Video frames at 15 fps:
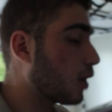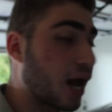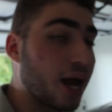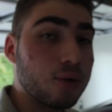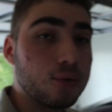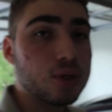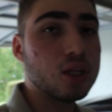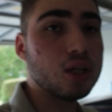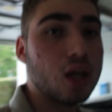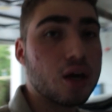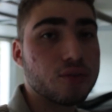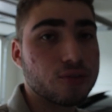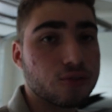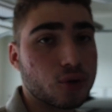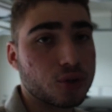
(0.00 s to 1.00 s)
But I really
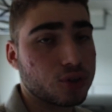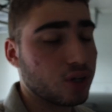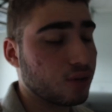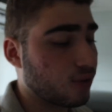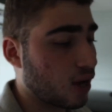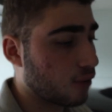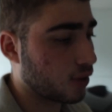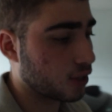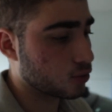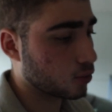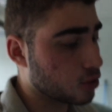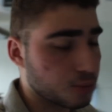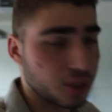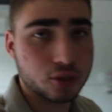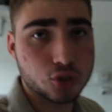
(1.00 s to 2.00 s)
love the 435i. It's
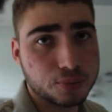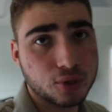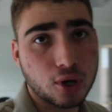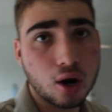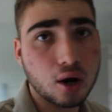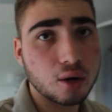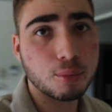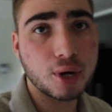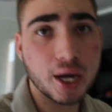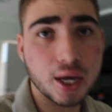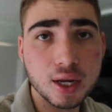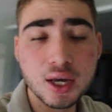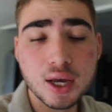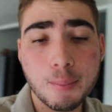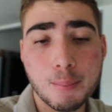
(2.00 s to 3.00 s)
always been a dream car of
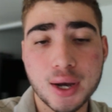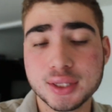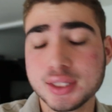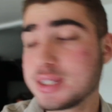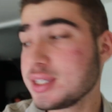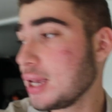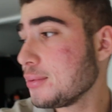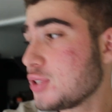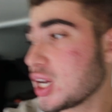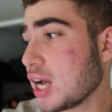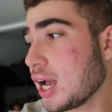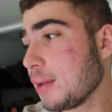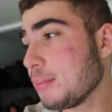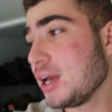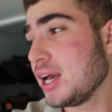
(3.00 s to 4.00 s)
mine. But at the same
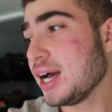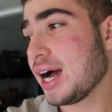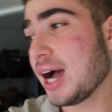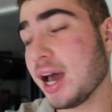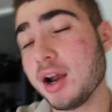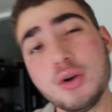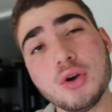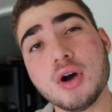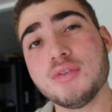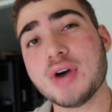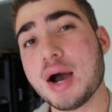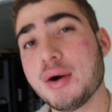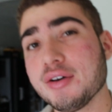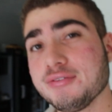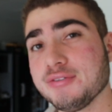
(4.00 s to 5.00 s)
time, I don't know
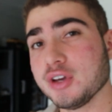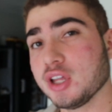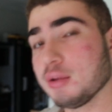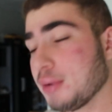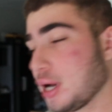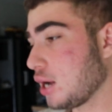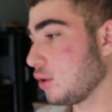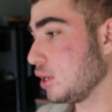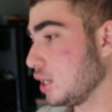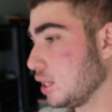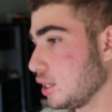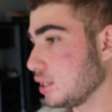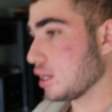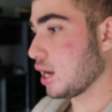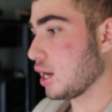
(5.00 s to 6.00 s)
how I feel about
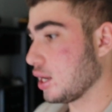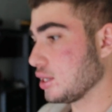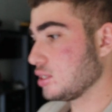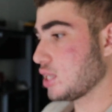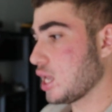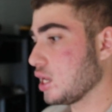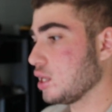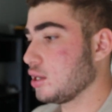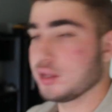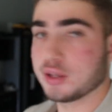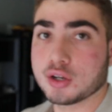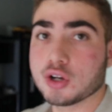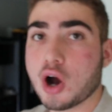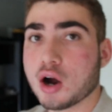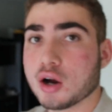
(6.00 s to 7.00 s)
staying
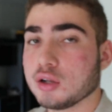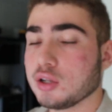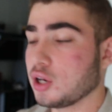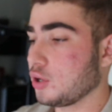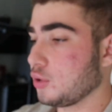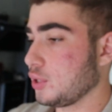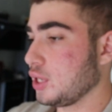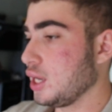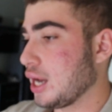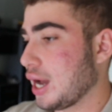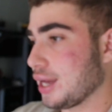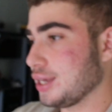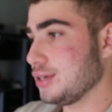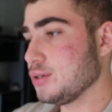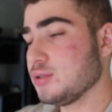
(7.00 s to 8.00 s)
another car loan.
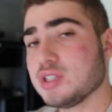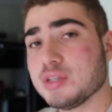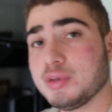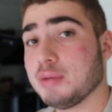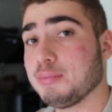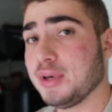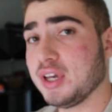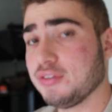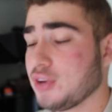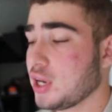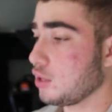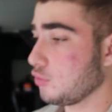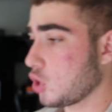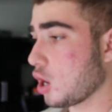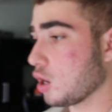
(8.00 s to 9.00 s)
I used to be a big
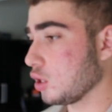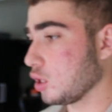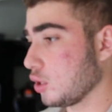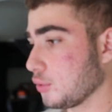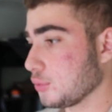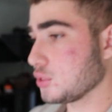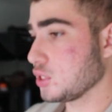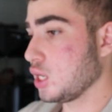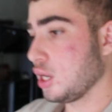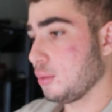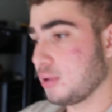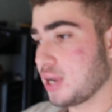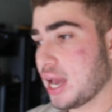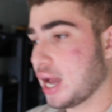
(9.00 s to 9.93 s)
fan of car loans, but